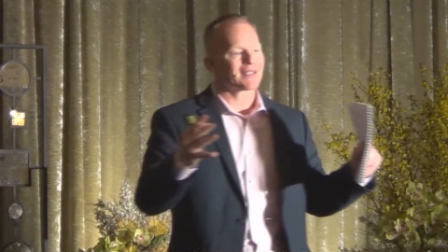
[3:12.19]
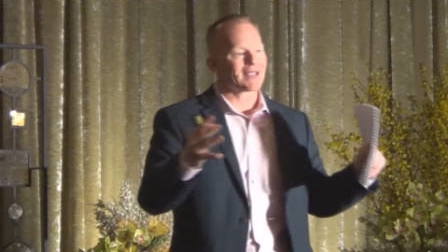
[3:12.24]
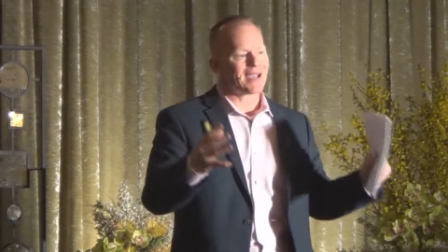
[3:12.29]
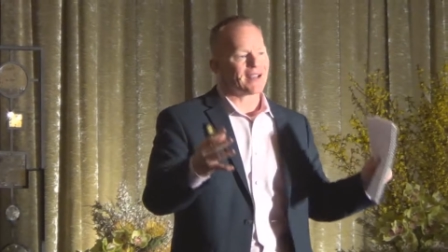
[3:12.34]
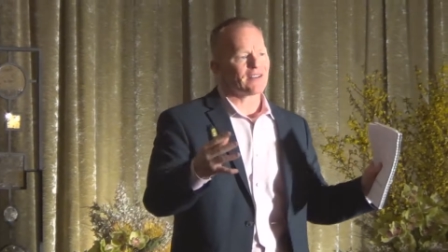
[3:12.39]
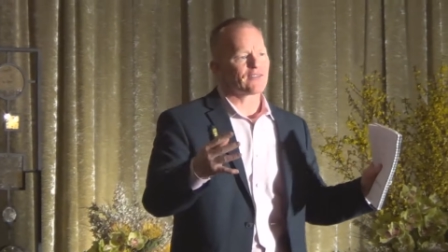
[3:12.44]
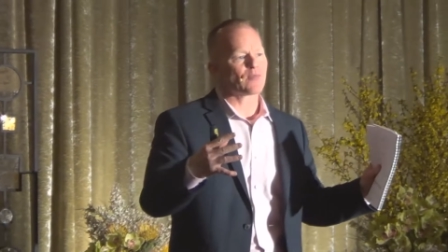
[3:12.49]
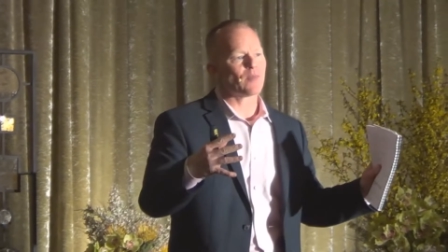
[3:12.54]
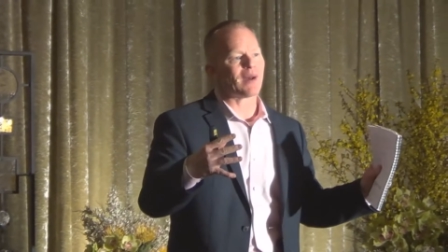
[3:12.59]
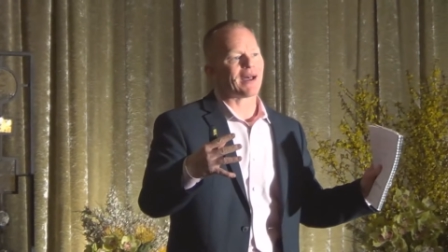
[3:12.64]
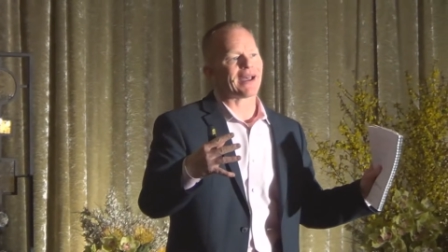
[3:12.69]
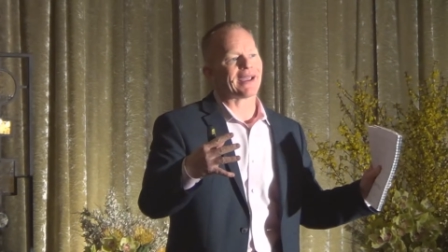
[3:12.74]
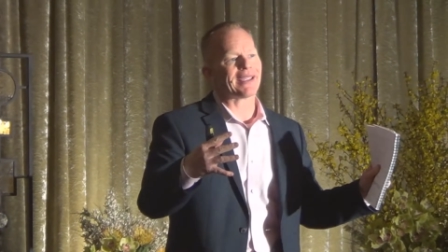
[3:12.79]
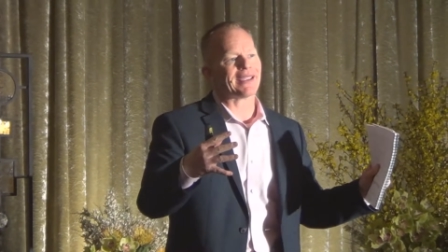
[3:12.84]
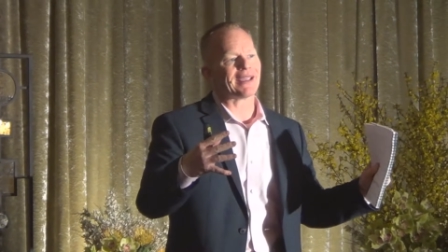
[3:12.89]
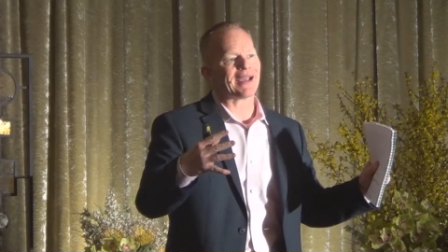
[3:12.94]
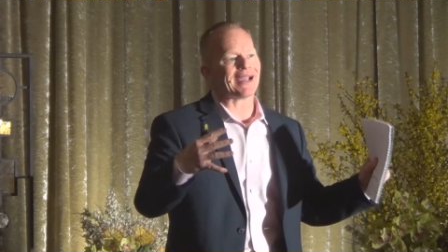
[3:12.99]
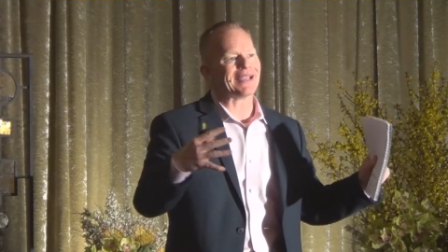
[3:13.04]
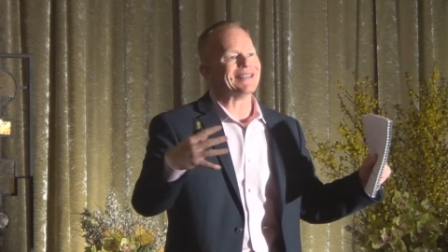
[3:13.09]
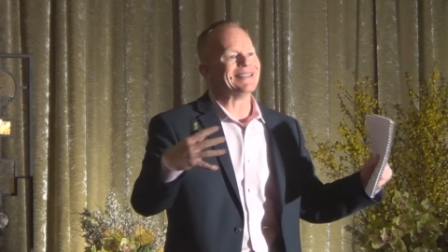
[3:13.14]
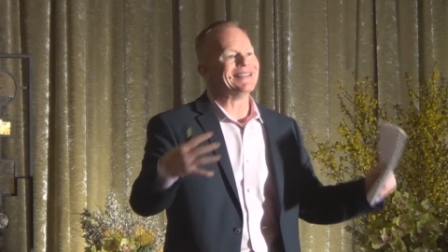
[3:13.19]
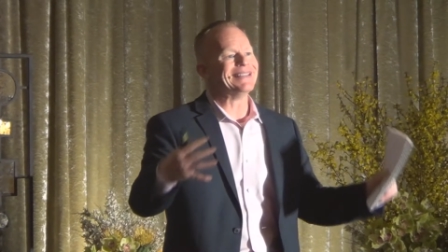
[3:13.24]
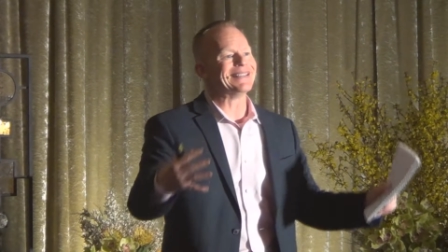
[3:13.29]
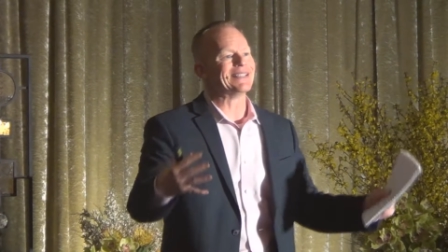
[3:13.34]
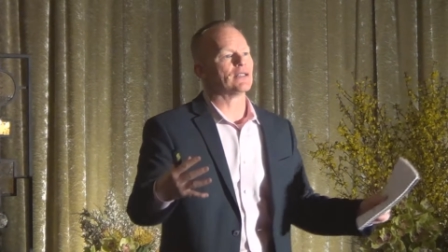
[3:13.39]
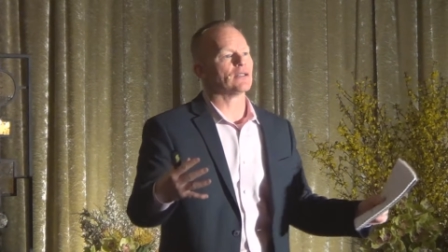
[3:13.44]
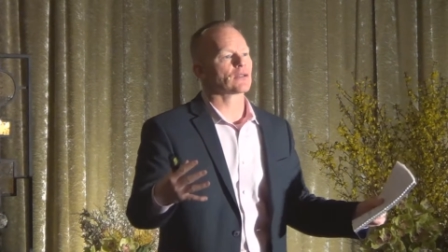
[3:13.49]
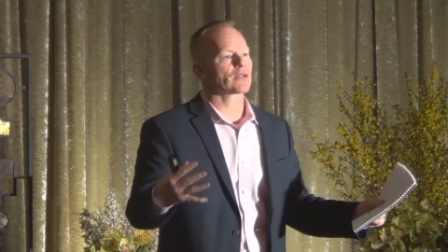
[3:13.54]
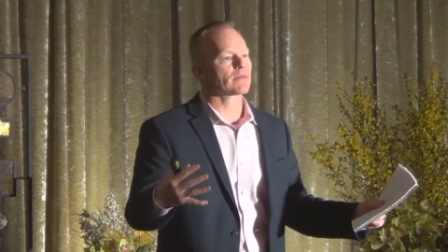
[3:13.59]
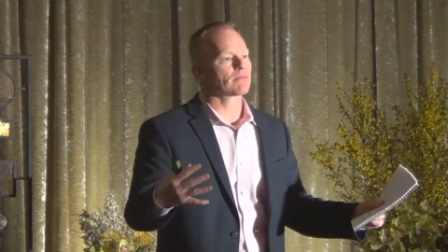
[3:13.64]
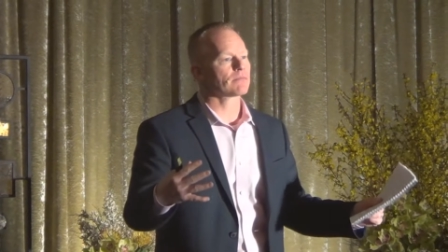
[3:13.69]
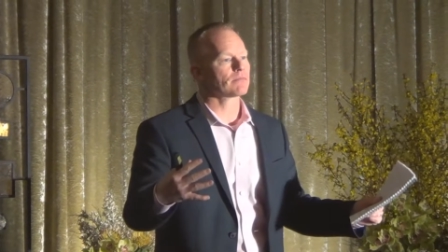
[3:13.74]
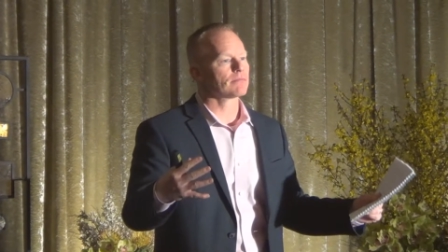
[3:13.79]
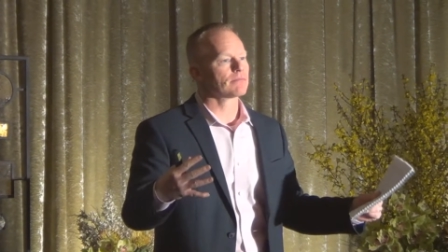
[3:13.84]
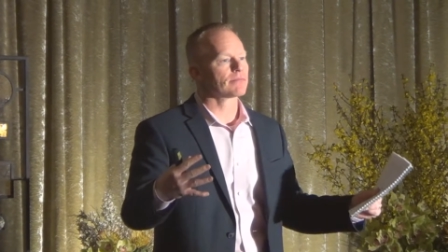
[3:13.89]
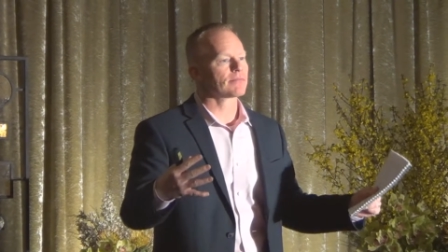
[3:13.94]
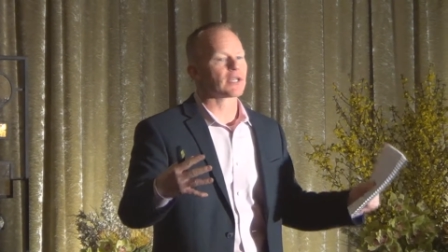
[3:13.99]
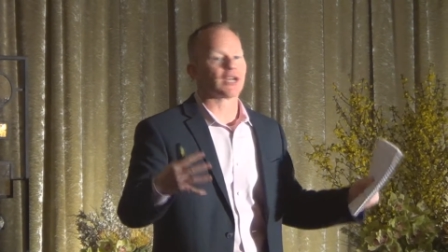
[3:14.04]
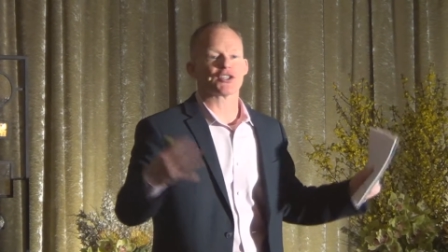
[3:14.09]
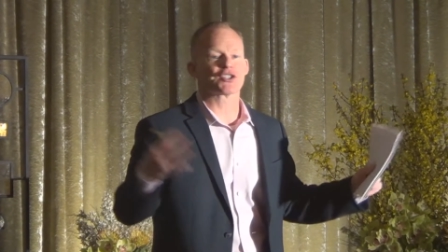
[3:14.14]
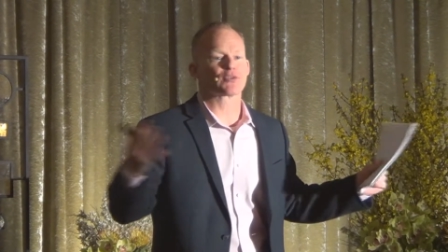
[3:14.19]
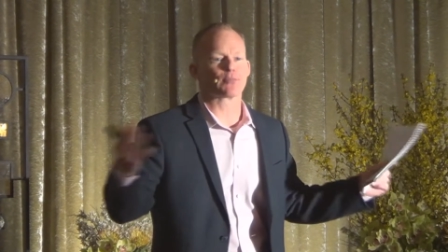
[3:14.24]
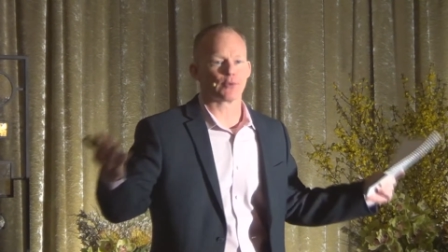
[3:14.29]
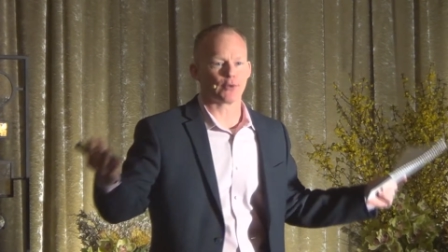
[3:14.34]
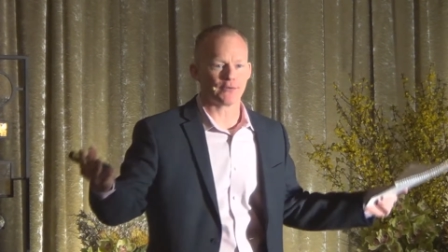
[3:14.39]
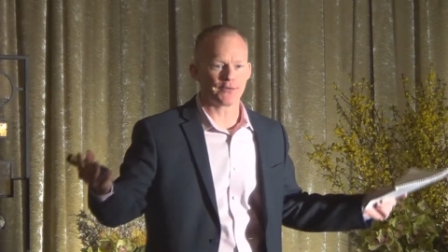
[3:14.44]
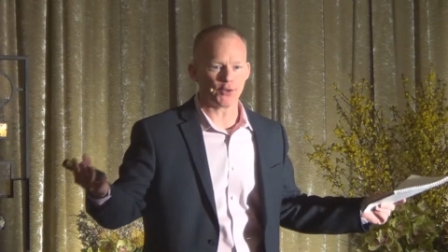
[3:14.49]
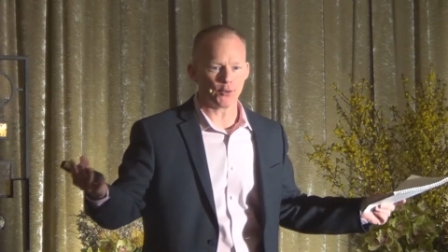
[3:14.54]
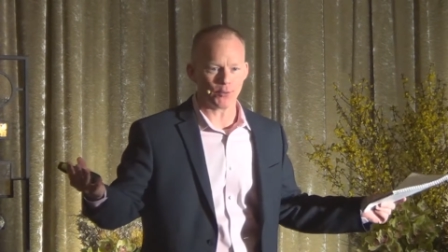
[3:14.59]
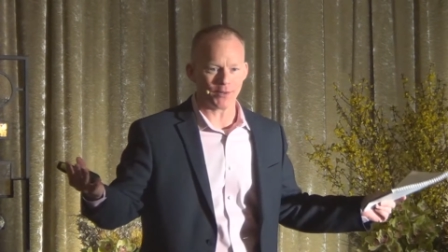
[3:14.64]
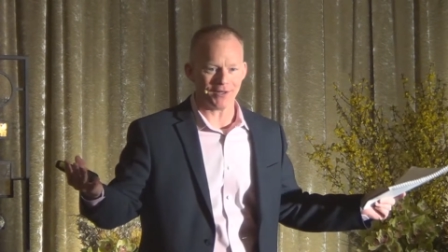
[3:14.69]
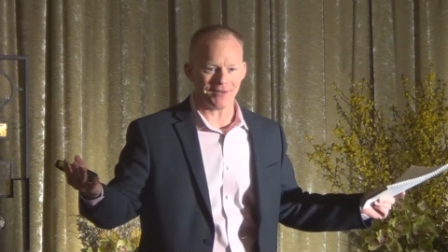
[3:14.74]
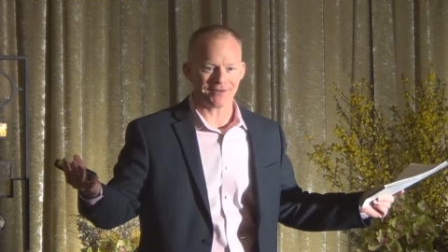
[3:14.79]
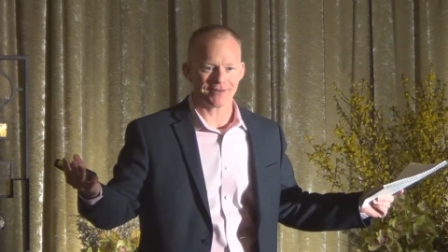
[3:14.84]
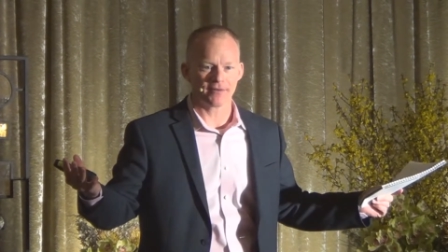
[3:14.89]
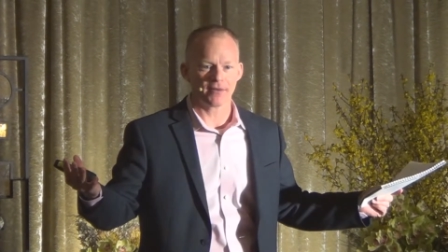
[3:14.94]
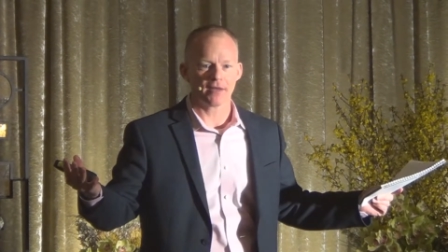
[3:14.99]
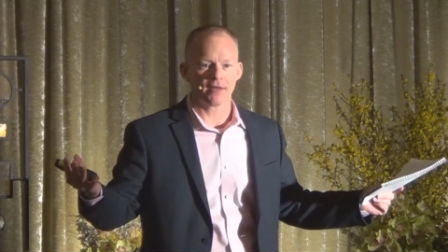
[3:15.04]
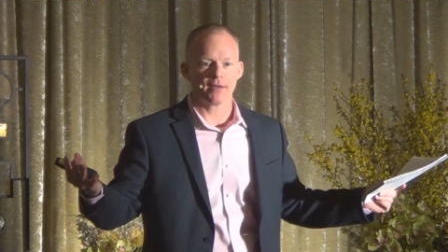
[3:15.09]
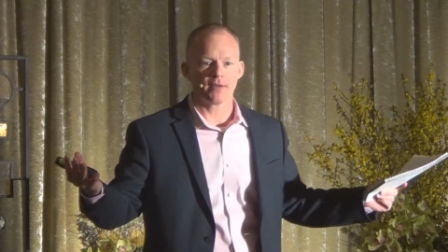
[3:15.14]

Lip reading: kind of my ideal customer, if you will.